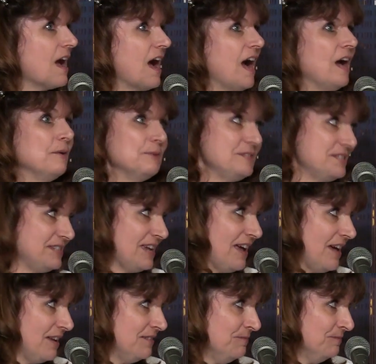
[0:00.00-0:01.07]
I was
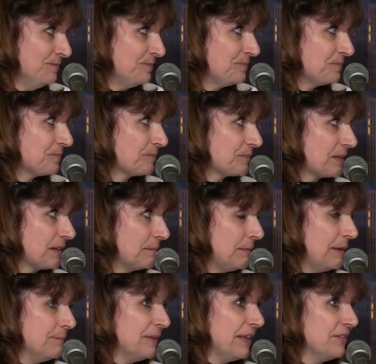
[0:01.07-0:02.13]
10.
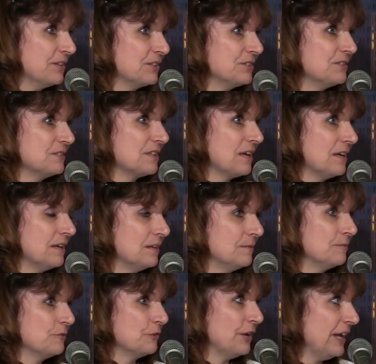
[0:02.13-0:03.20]
My mother's
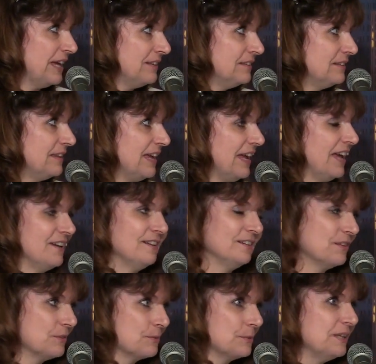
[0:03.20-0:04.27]
friend, they
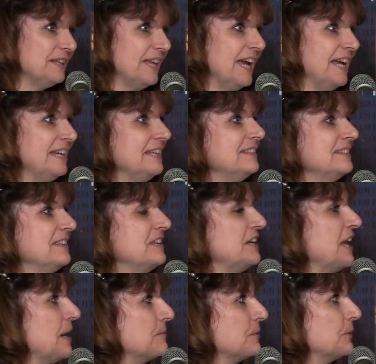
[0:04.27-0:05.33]
had 3 ladies in the
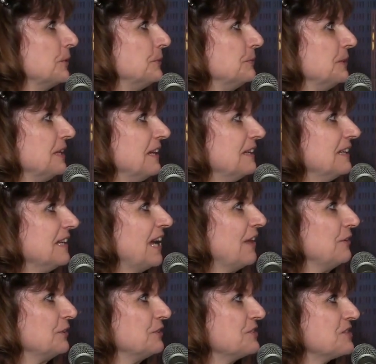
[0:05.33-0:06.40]
neighborhood would get
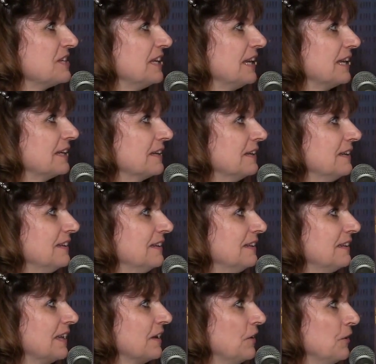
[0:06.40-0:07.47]
together and sing.
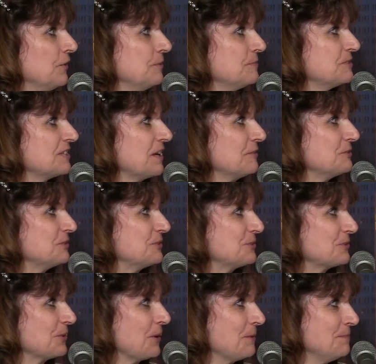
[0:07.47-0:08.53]
They called themselves the
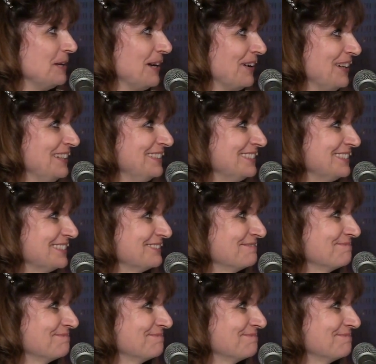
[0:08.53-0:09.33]
Strawberries.